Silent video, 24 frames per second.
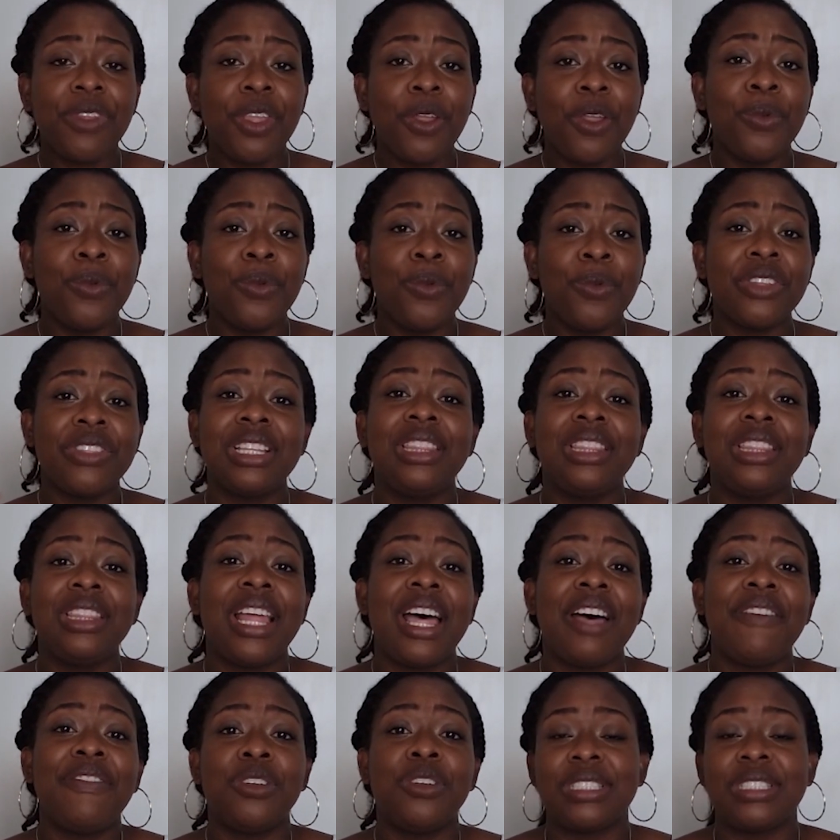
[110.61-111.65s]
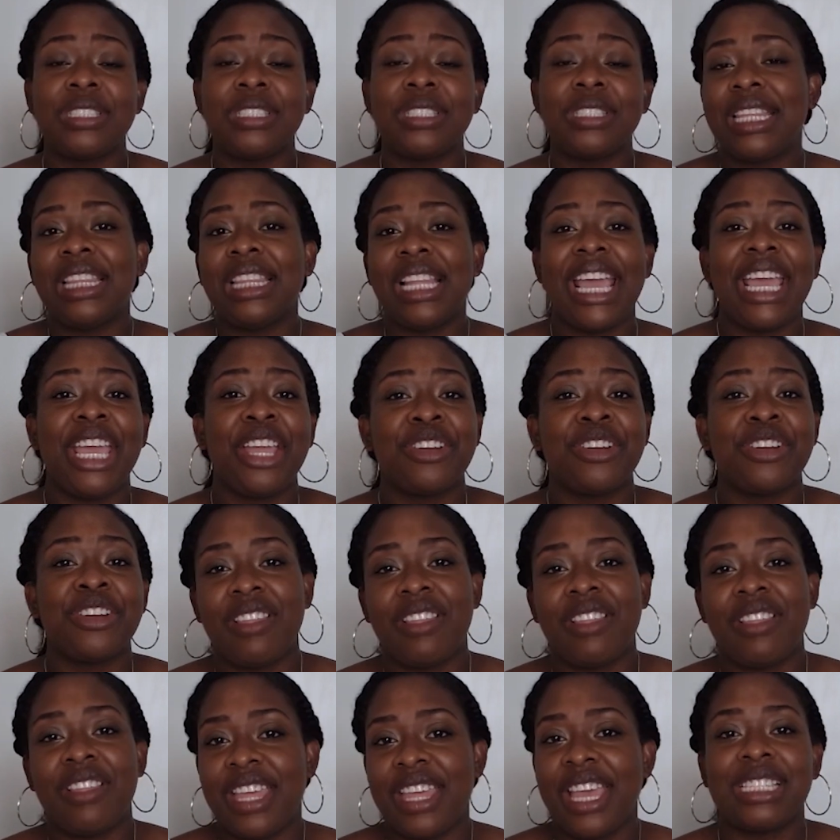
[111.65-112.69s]
What are the levels and layers of the
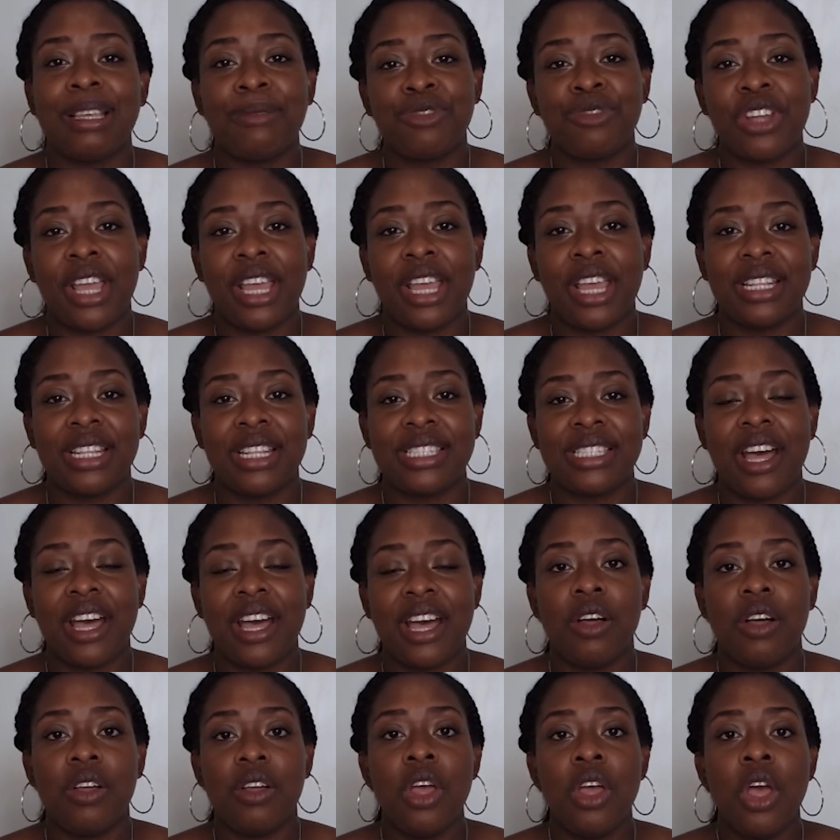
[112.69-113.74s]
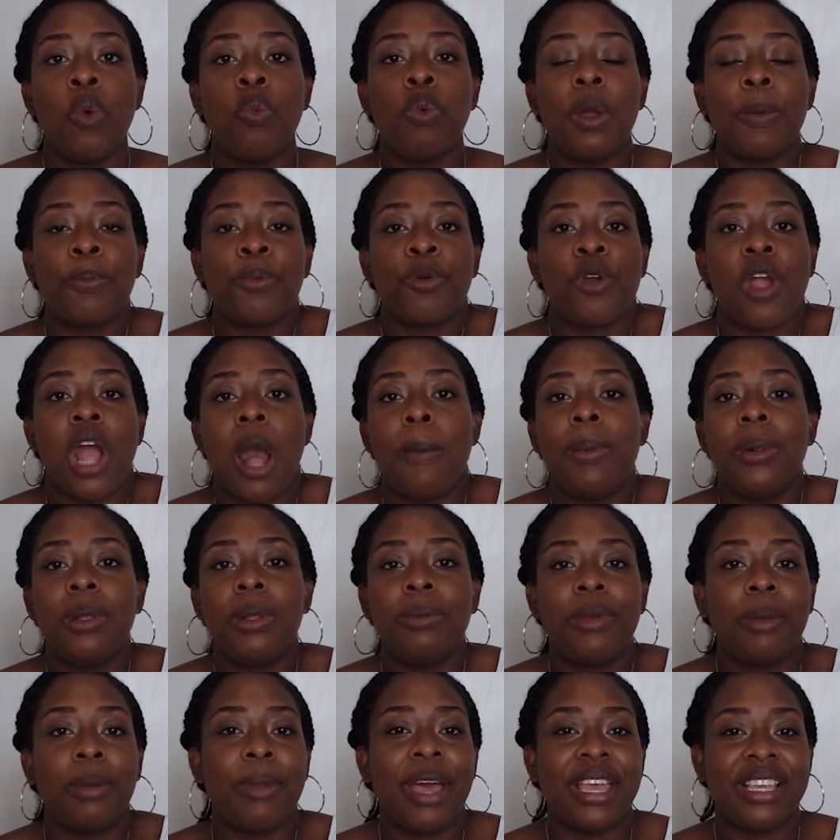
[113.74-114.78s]
things I'm trying to sell? What
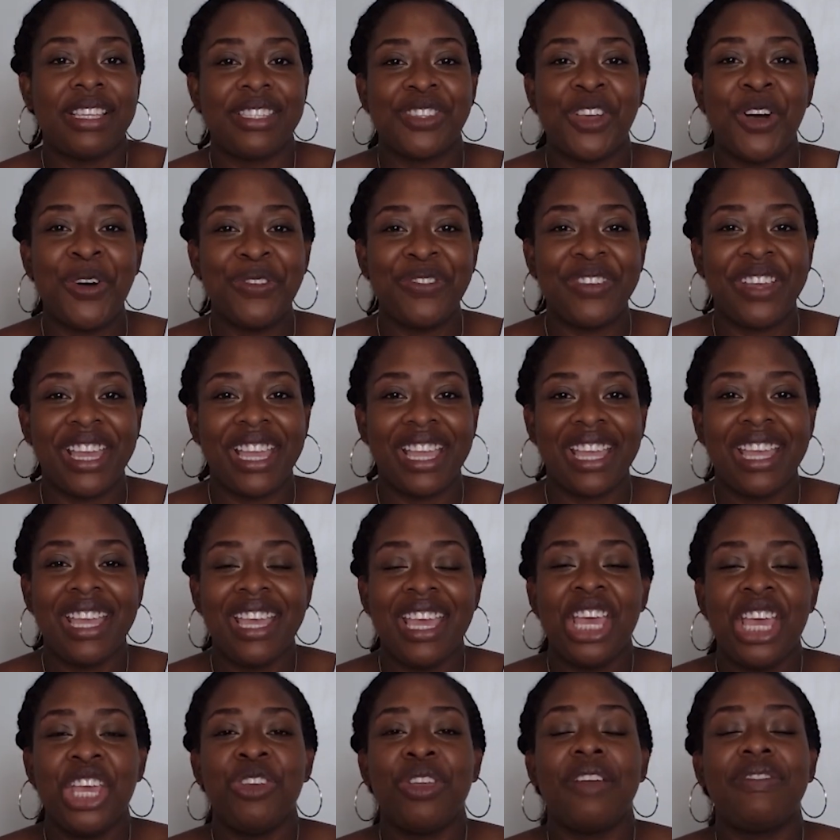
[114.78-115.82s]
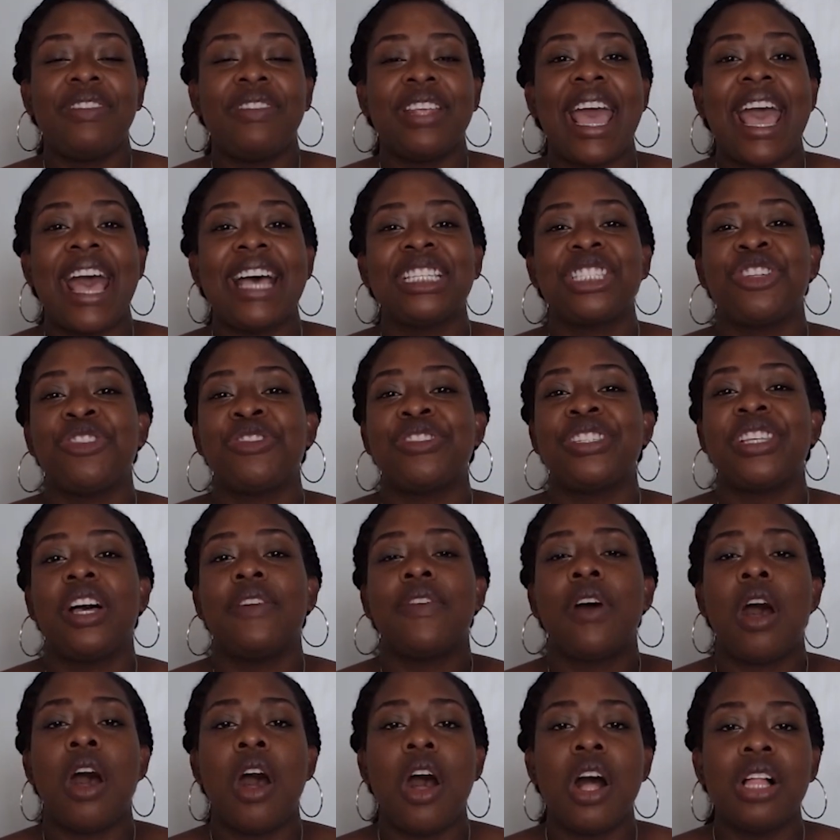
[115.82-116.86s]
problem am I solving? You have to ask
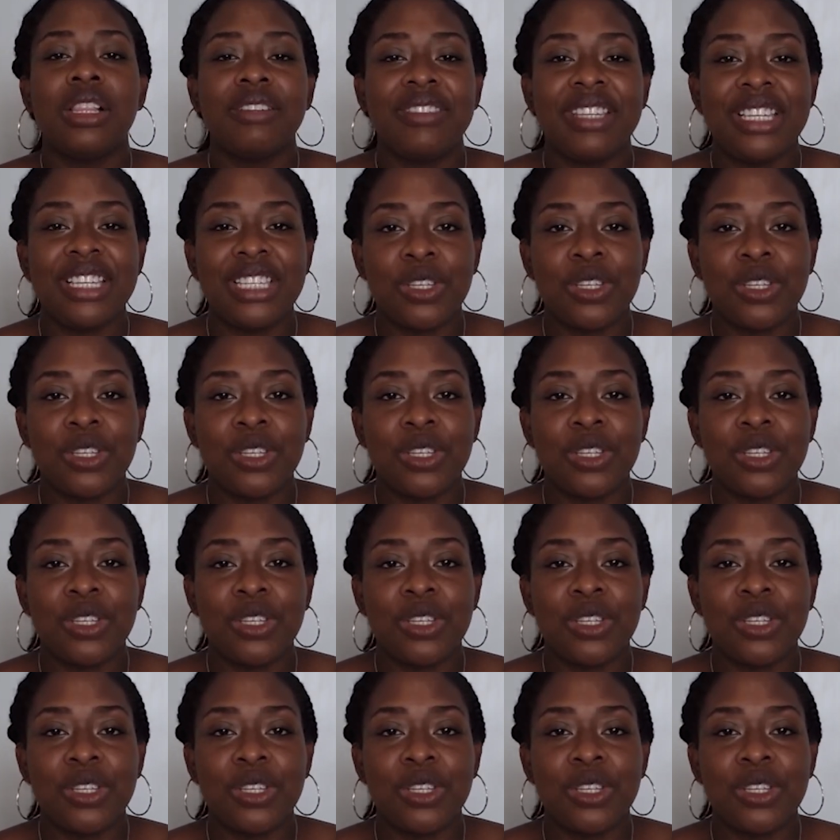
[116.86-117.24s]
yourself all of these